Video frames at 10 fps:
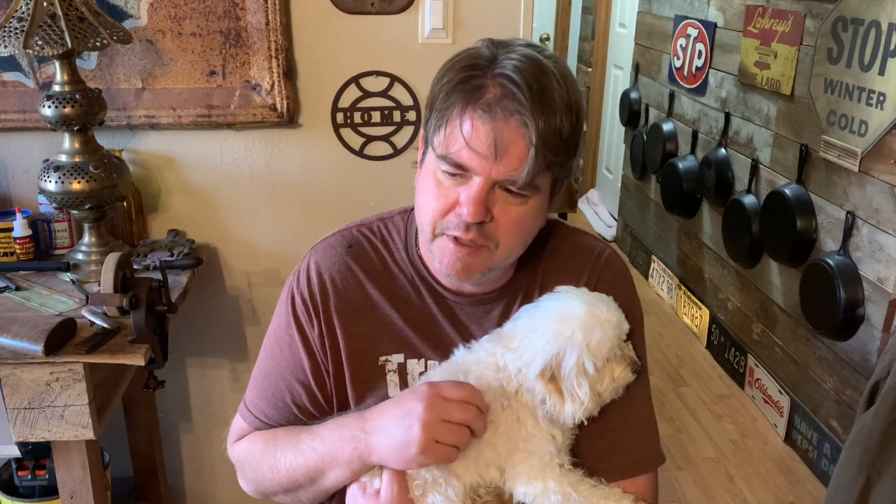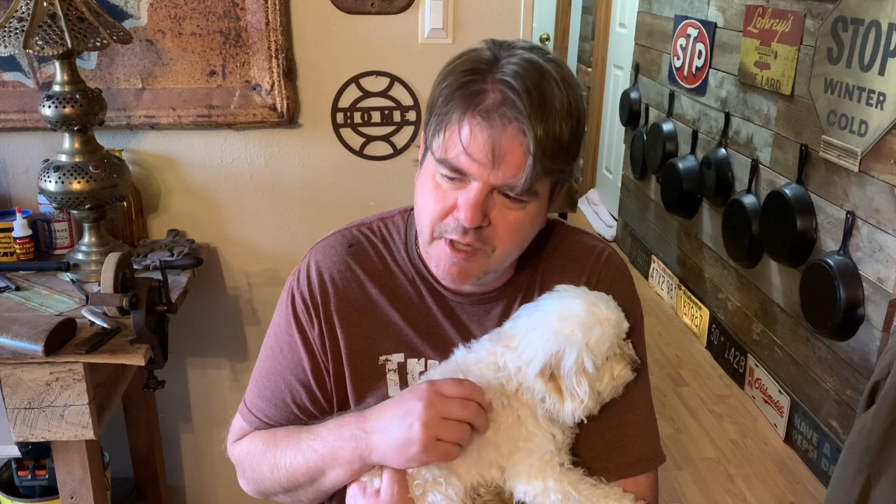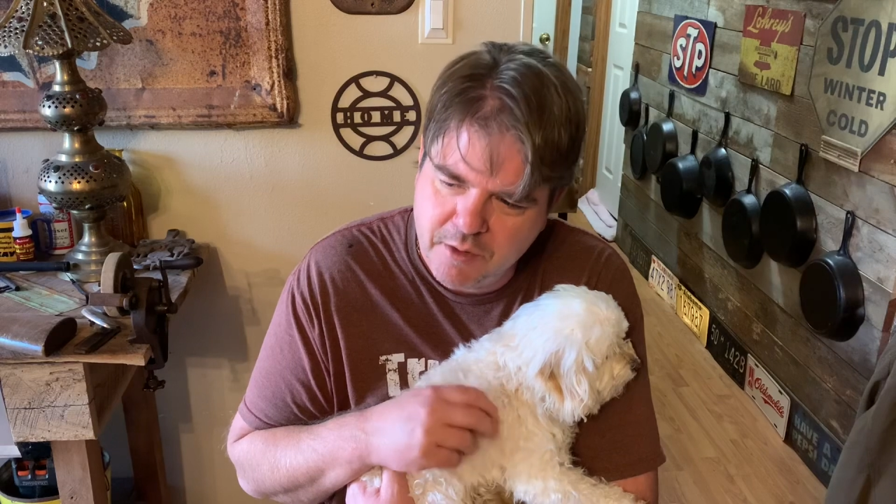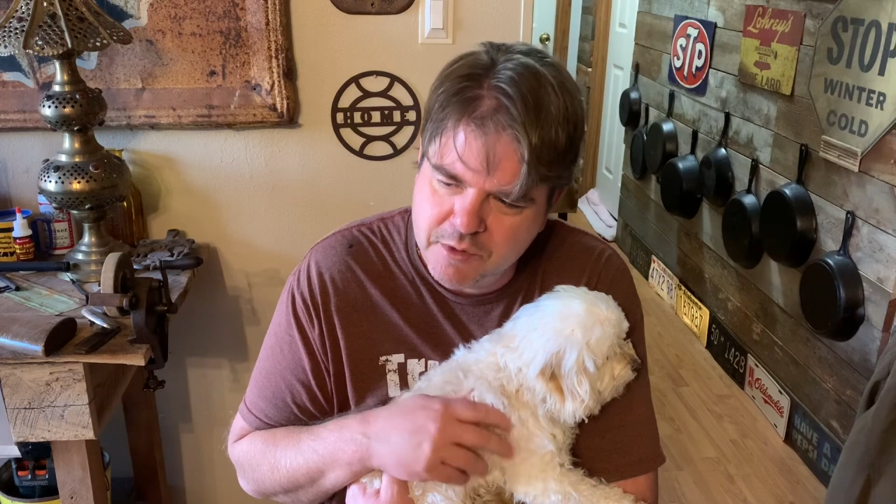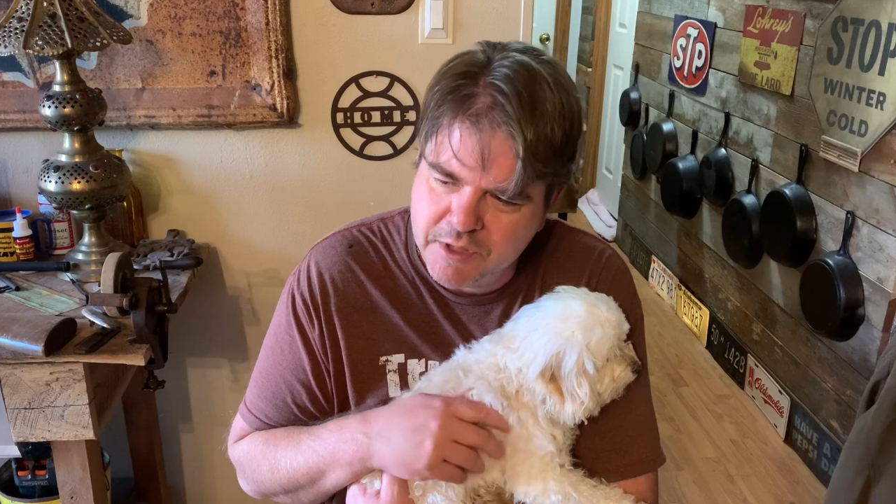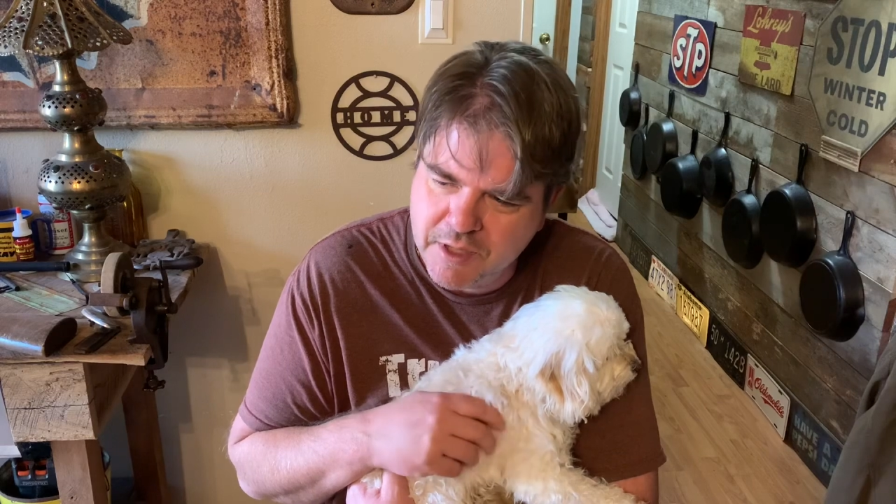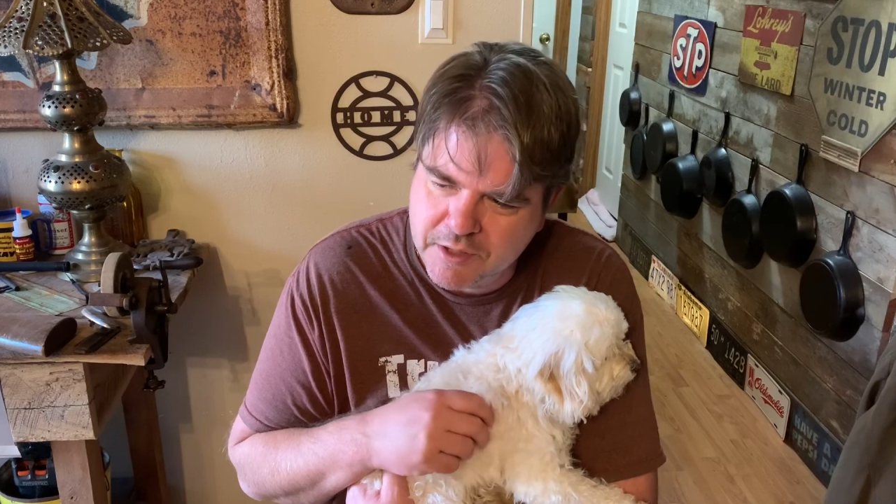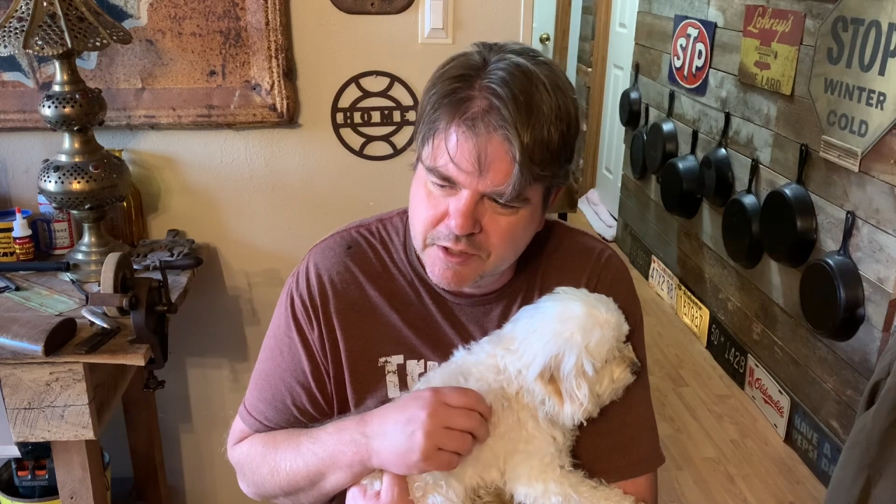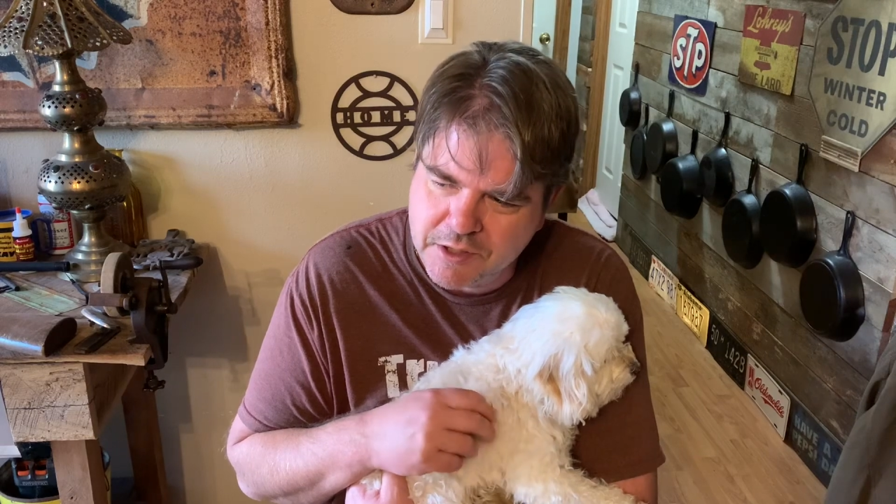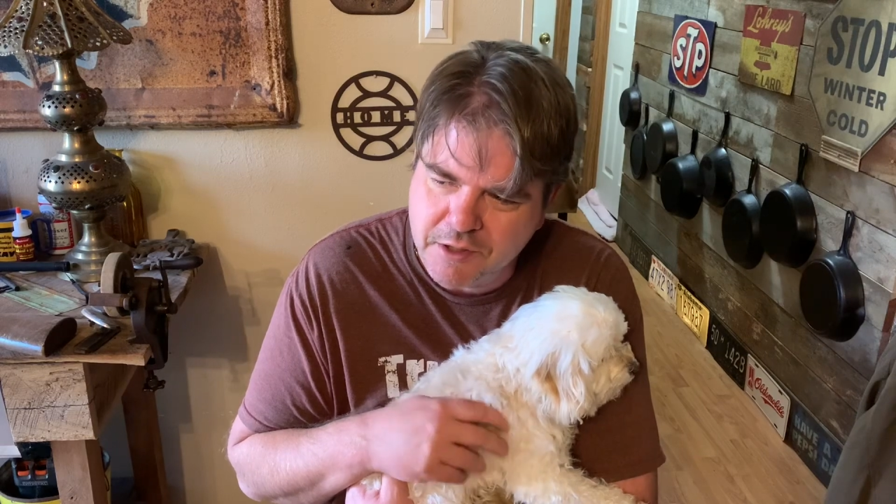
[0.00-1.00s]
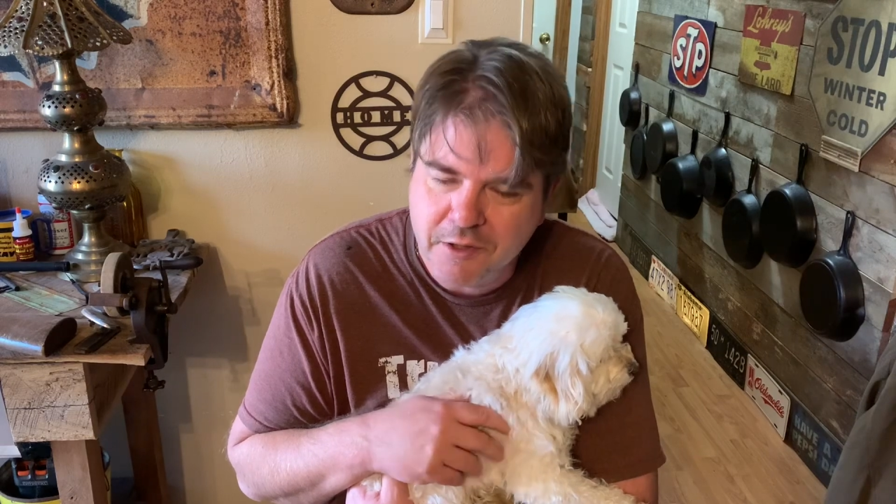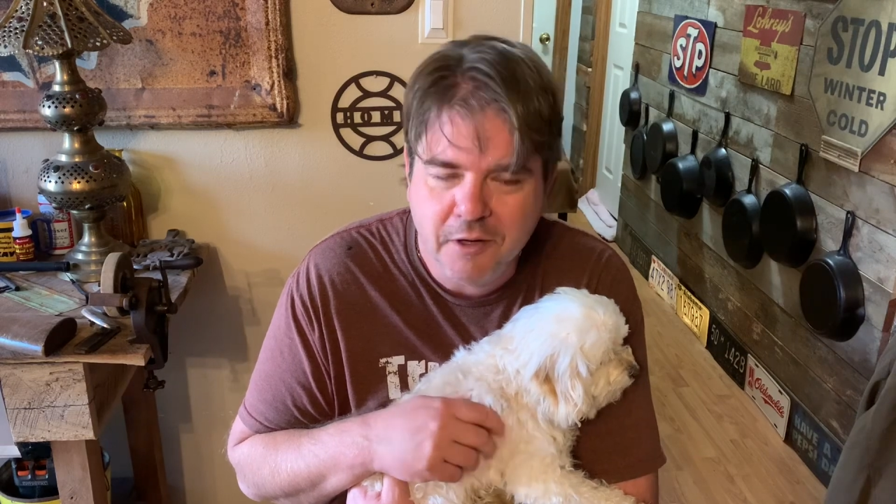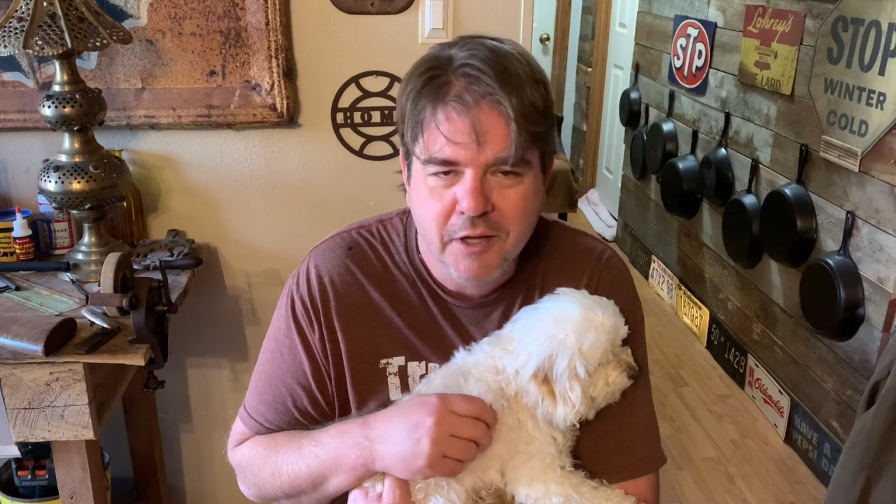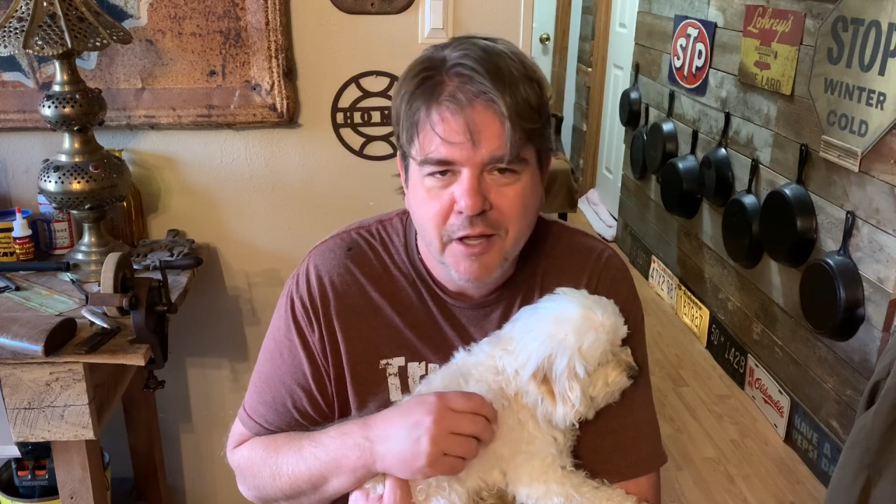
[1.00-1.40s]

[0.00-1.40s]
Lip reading: coach next year.